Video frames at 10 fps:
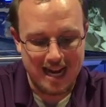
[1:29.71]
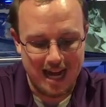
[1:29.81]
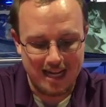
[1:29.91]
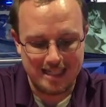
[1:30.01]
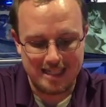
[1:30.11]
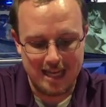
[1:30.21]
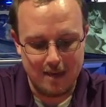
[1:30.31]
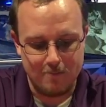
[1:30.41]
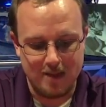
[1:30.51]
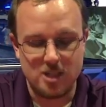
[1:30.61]
not
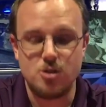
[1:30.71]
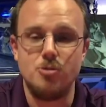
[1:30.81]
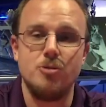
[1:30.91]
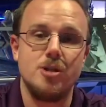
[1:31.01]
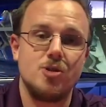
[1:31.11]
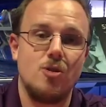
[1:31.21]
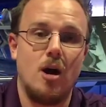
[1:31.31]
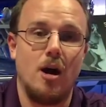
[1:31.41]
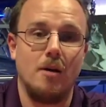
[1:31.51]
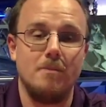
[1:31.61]
tape it to the
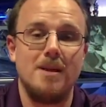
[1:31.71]
straw